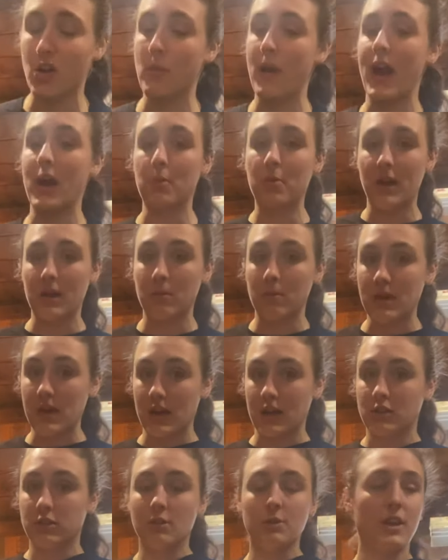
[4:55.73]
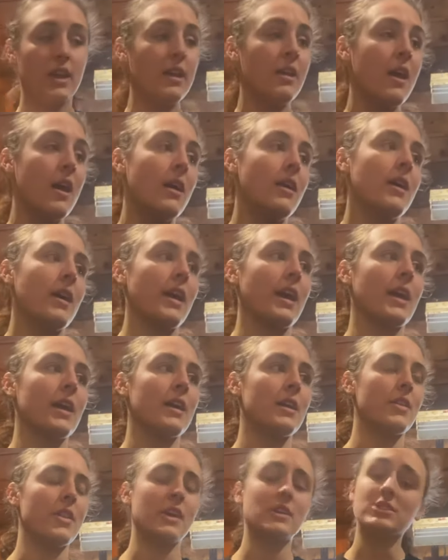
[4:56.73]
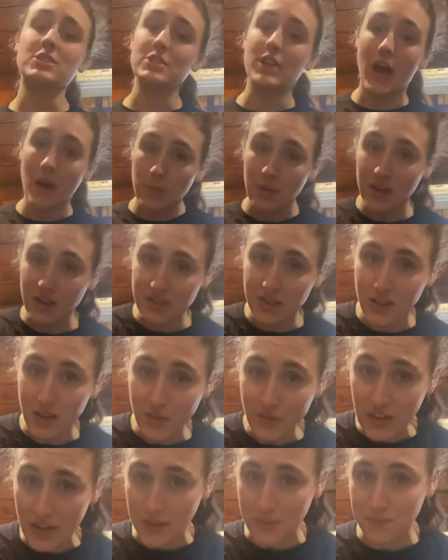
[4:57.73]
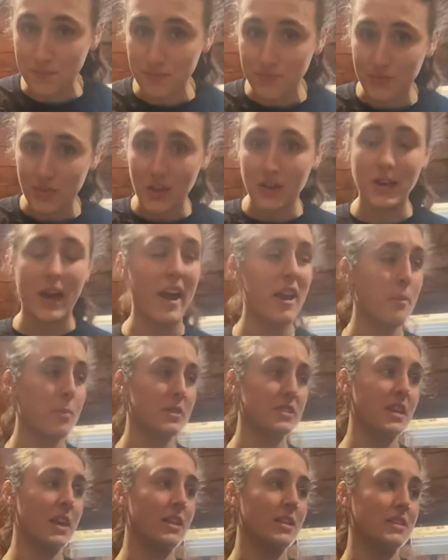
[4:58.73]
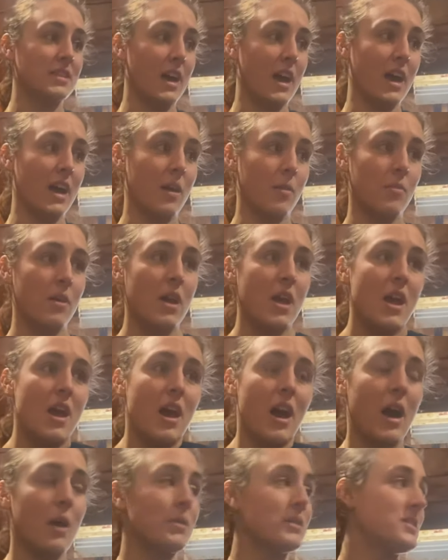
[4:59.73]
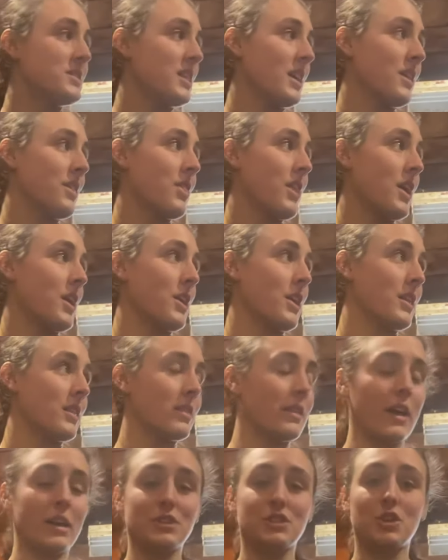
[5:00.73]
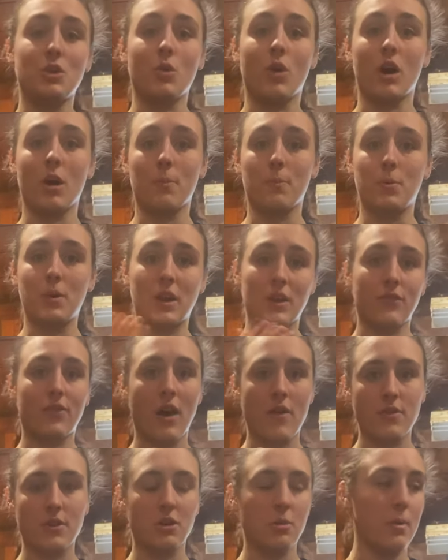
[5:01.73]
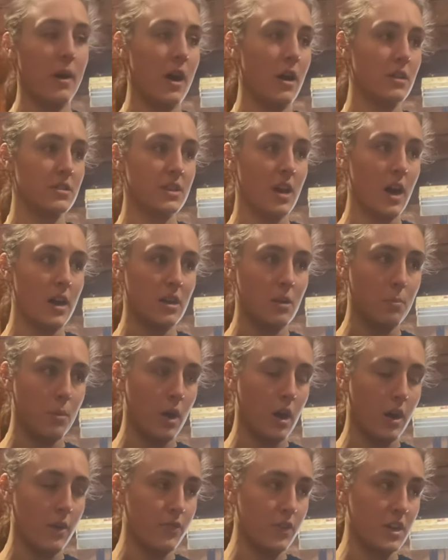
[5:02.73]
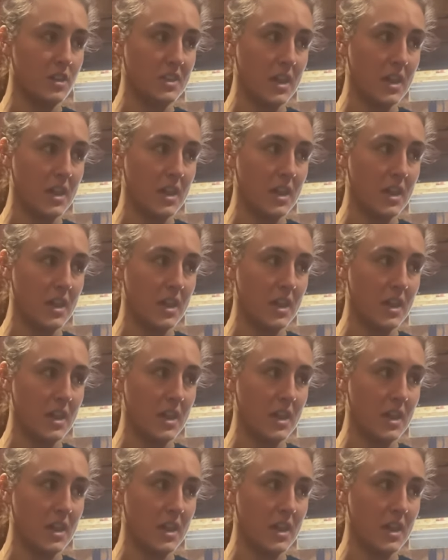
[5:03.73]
back pain, me included, and that is not because of lifting. 90% of the time, I would say that unless you are putting 500 pounds on a bar for a